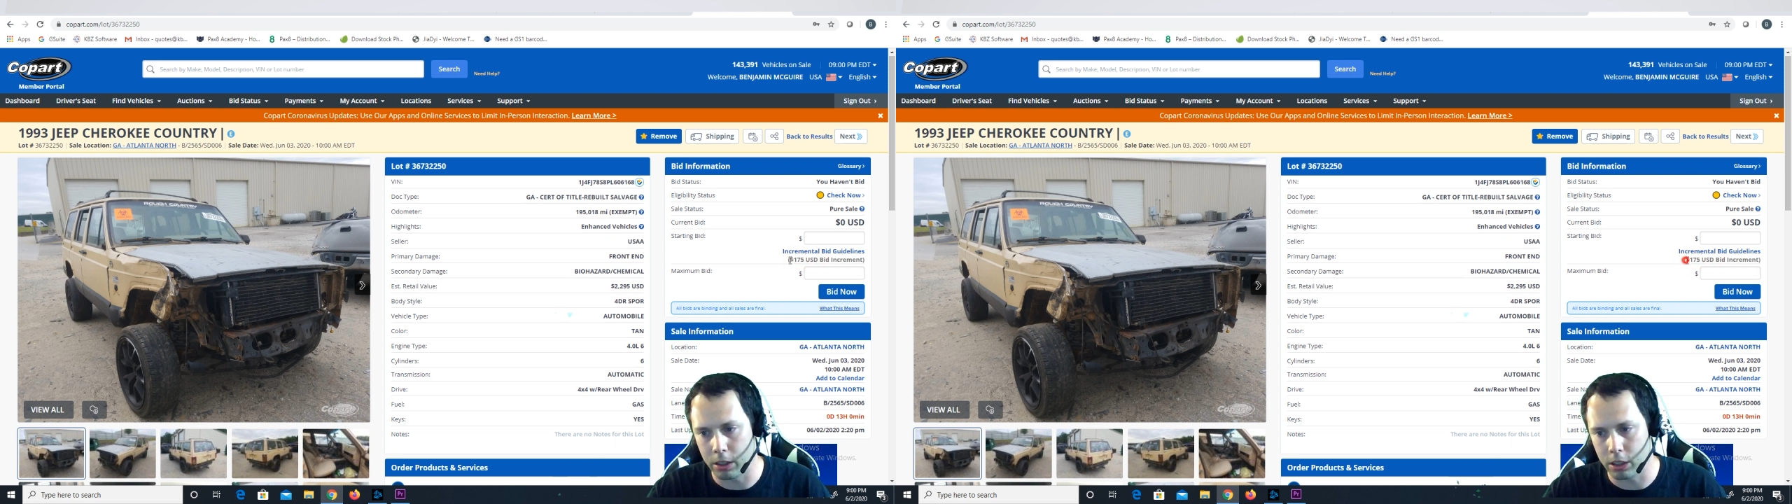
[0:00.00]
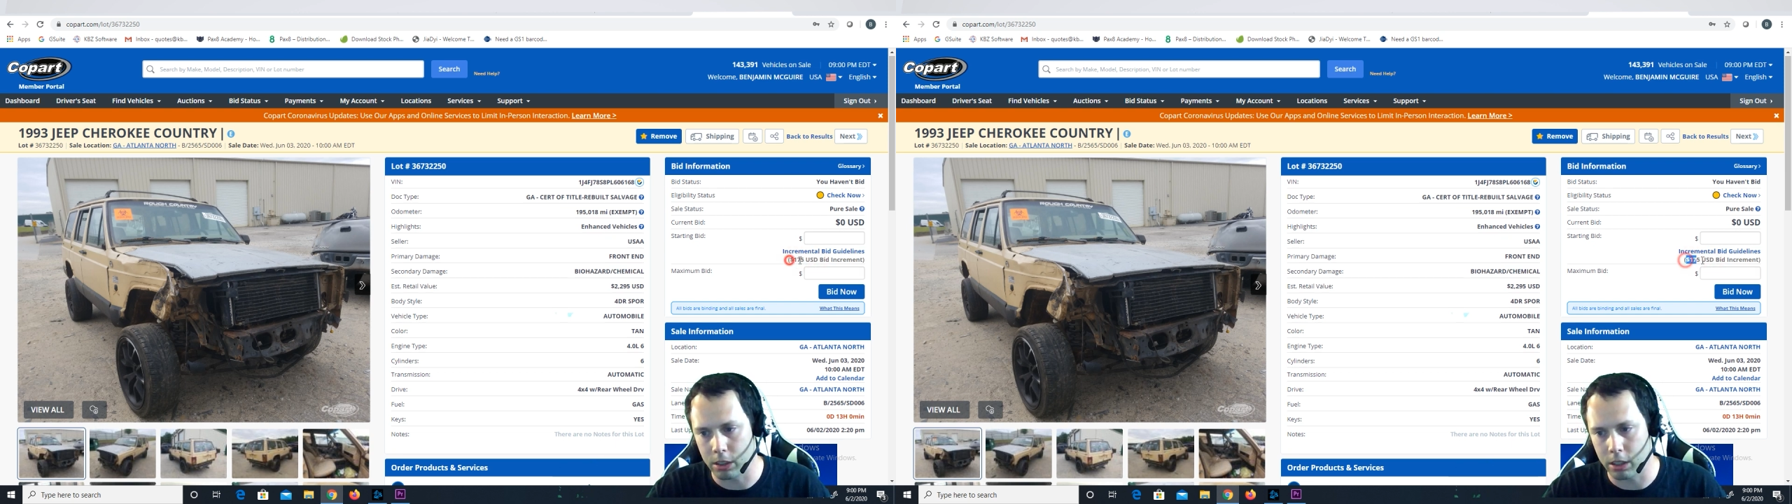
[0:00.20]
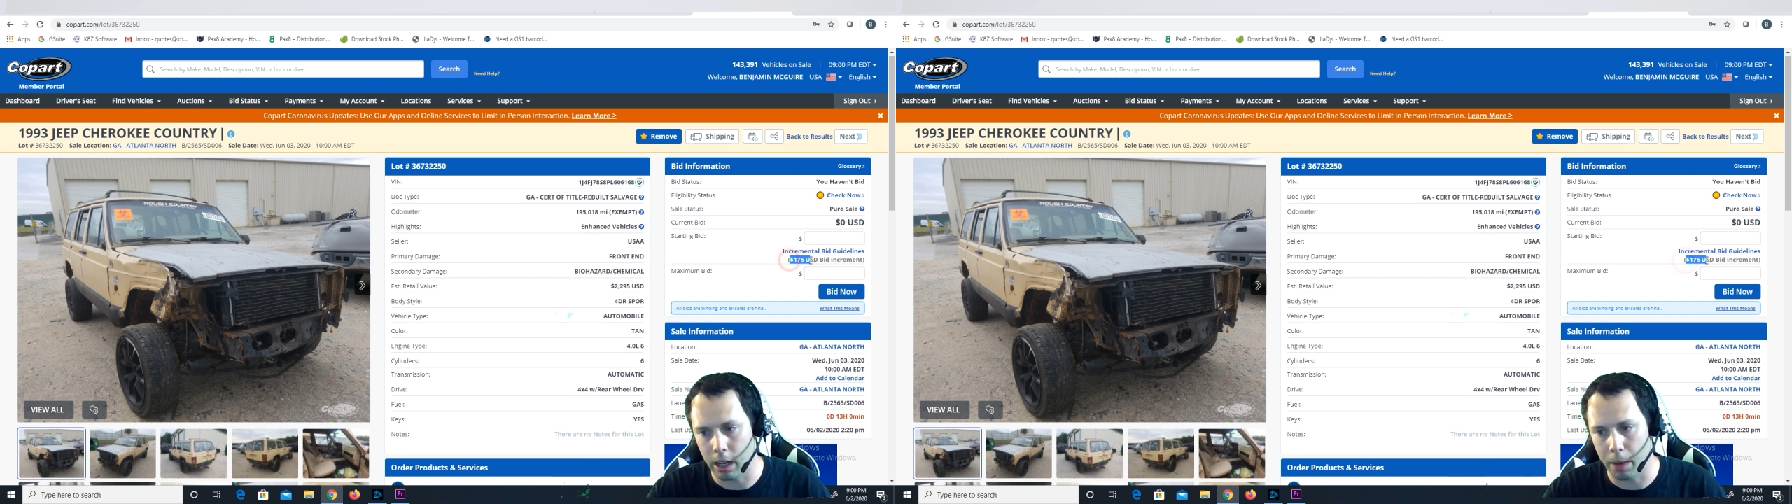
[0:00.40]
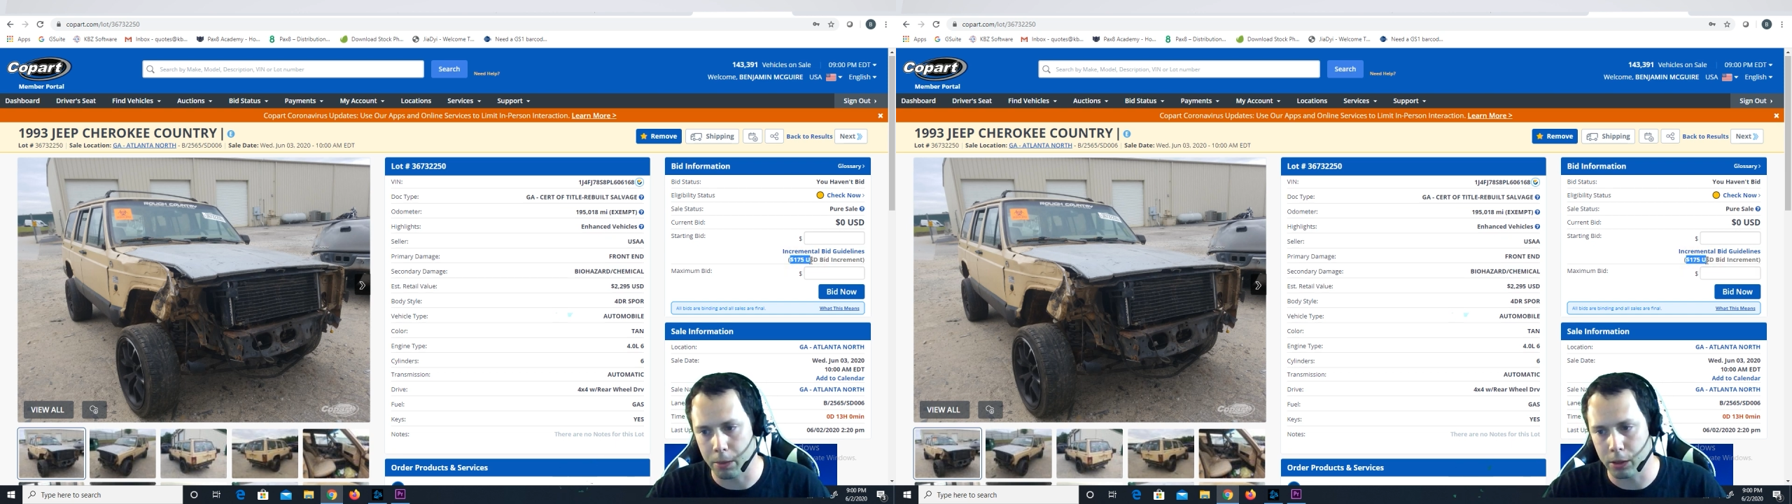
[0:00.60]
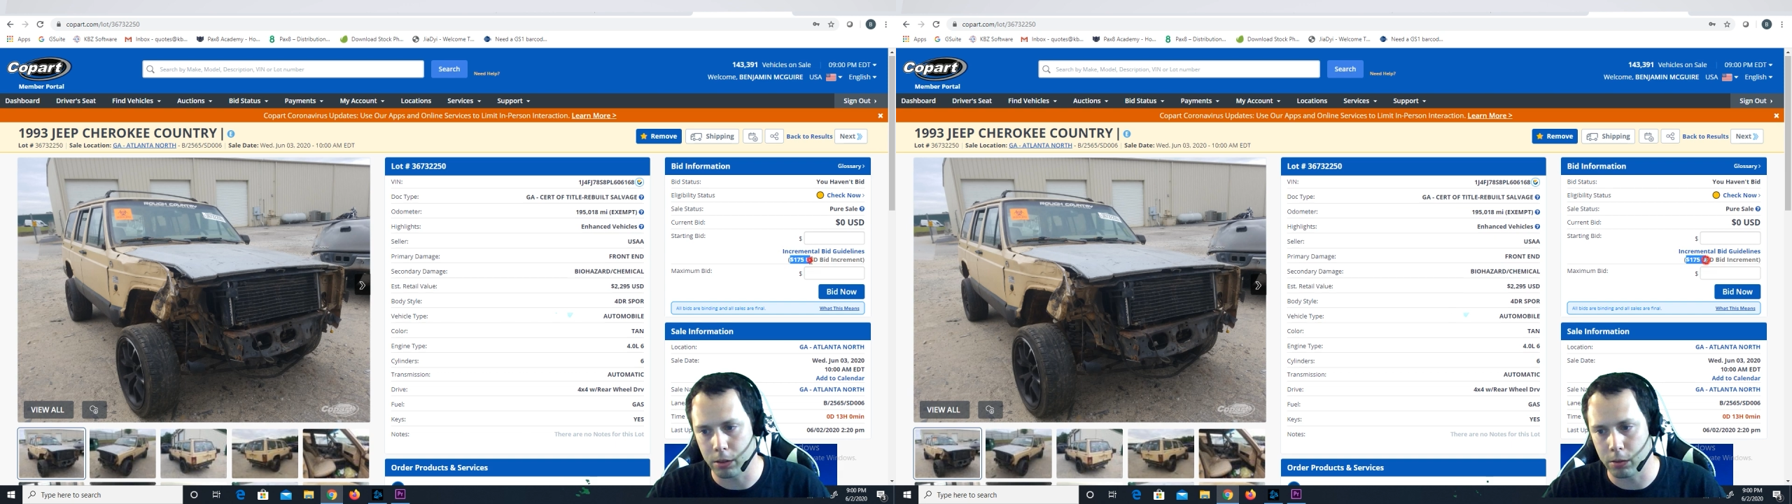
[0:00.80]
just an
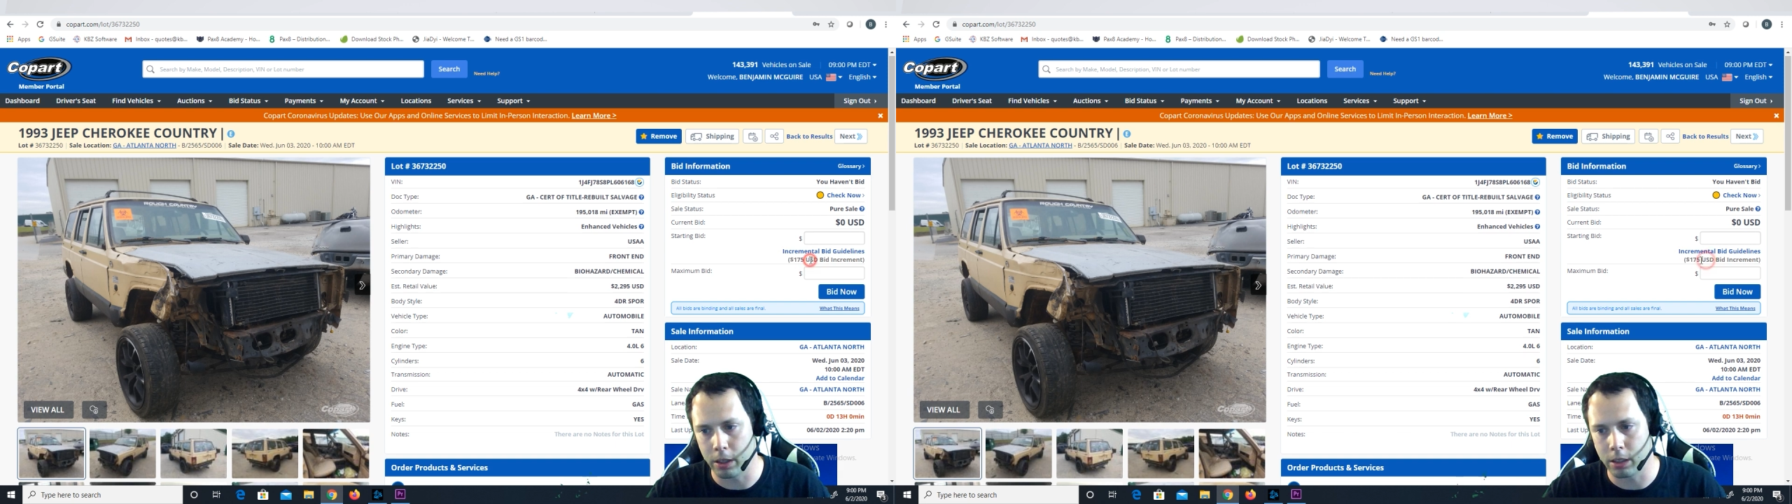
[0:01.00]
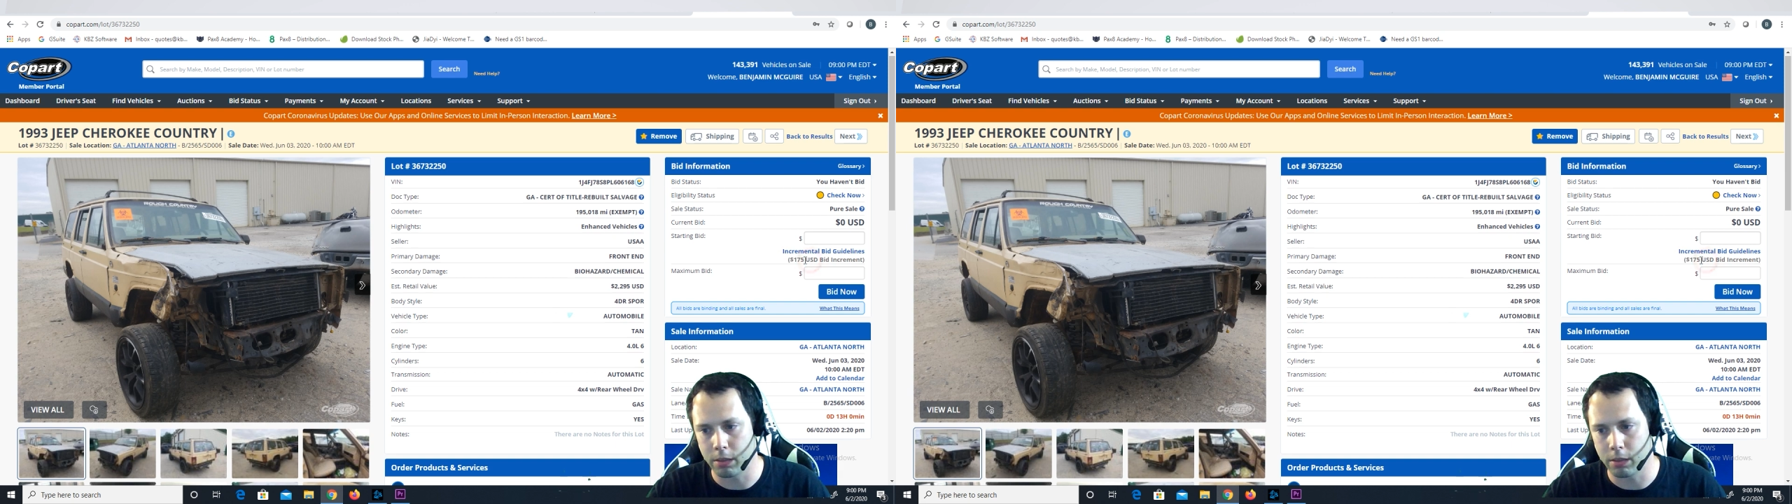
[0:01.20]
absolute waste